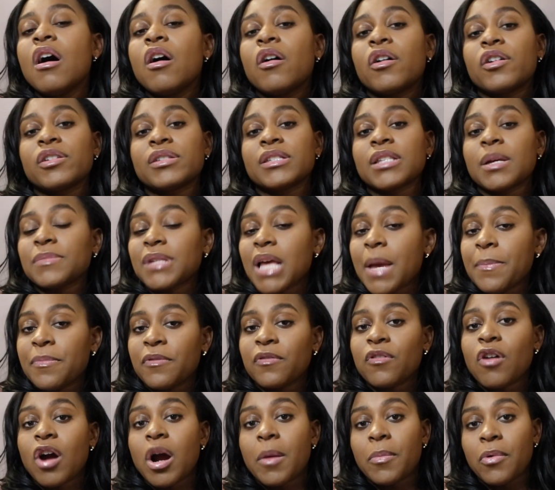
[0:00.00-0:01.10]
or some type
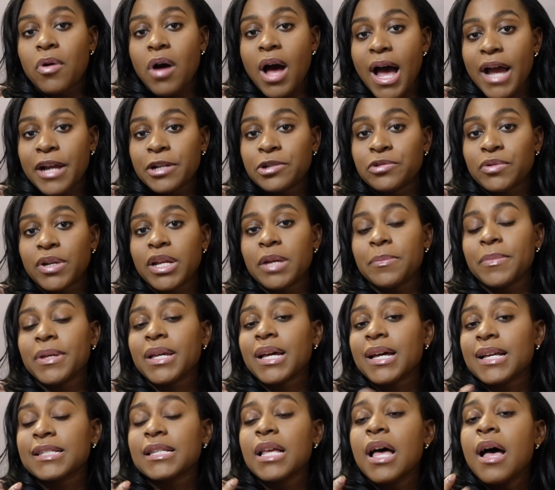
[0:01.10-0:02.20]
of carbohydrate
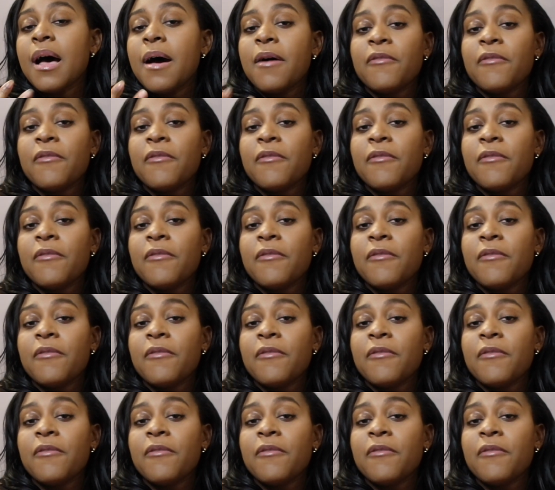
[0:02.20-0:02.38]
because